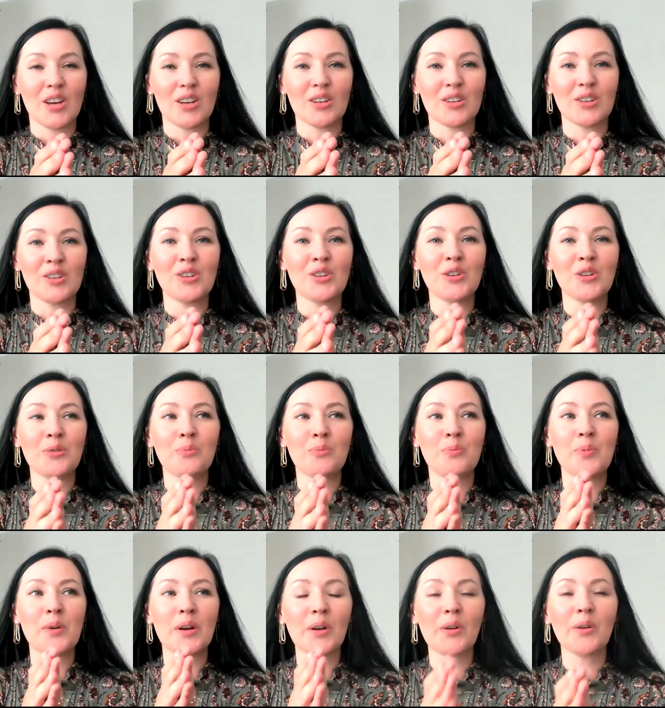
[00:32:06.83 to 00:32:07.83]
you
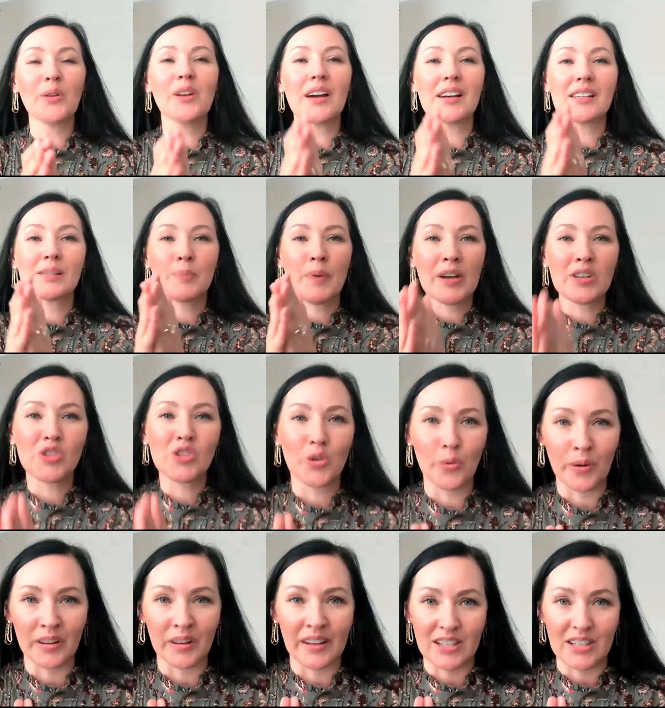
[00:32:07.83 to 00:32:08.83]
build a special
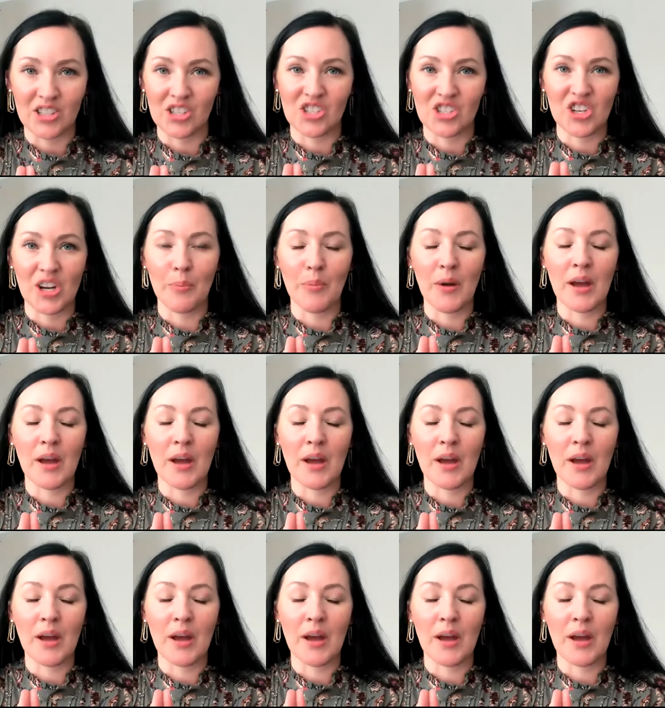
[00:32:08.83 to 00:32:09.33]
relationship